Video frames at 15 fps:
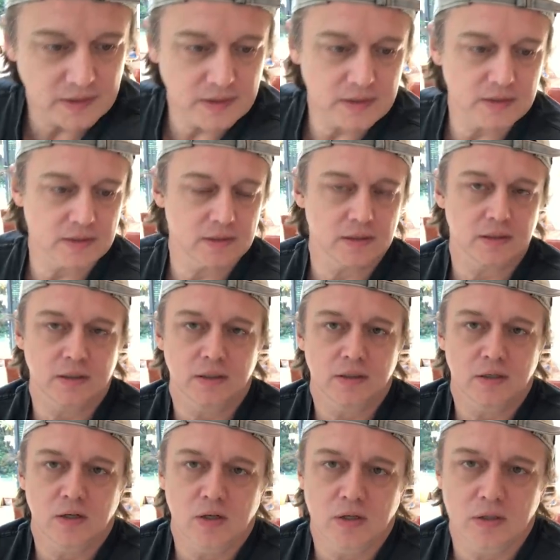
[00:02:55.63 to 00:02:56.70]

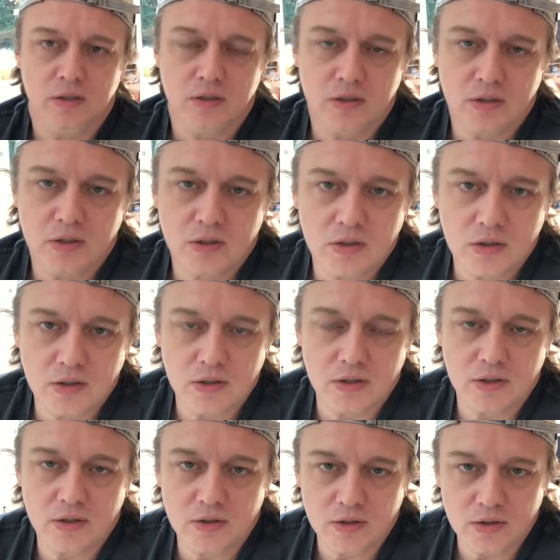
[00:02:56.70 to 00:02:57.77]

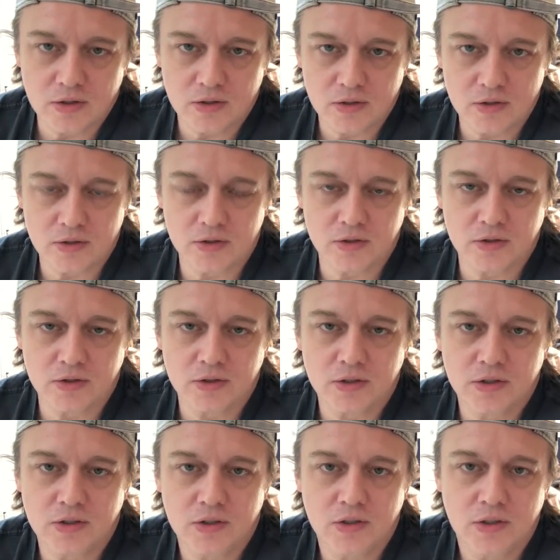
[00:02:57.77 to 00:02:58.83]

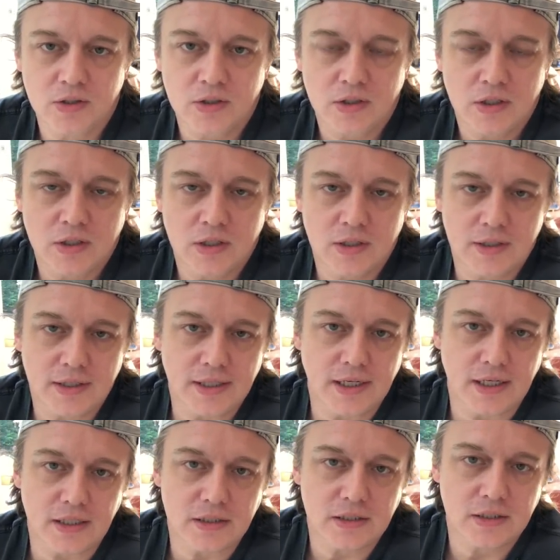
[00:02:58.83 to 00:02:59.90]

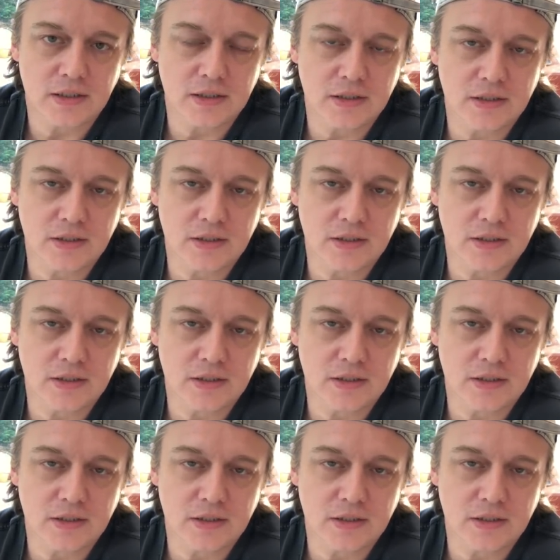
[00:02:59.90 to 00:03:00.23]
(not speaking)